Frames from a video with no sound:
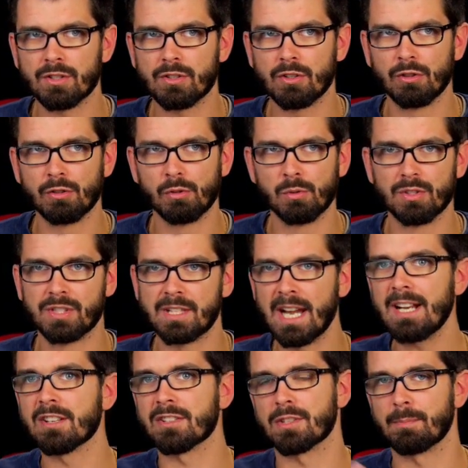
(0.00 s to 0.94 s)
to
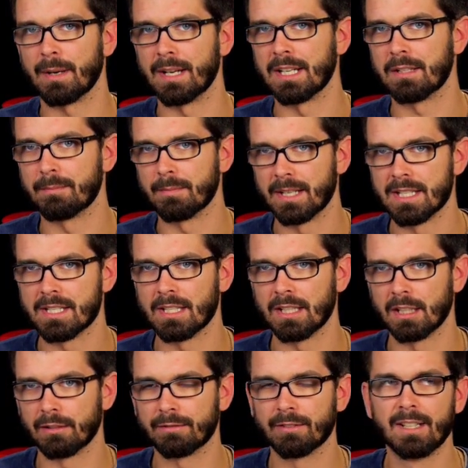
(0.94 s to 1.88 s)
data spike
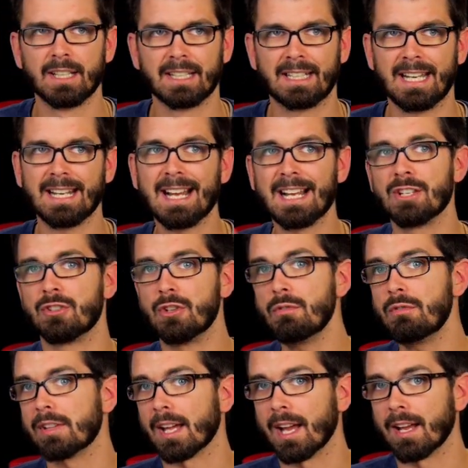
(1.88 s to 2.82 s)
myself, can I
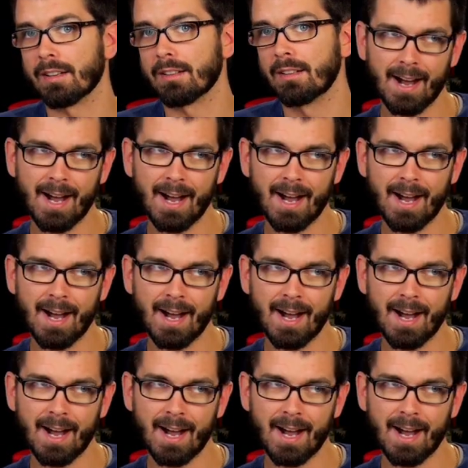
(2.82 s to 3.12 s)
do that?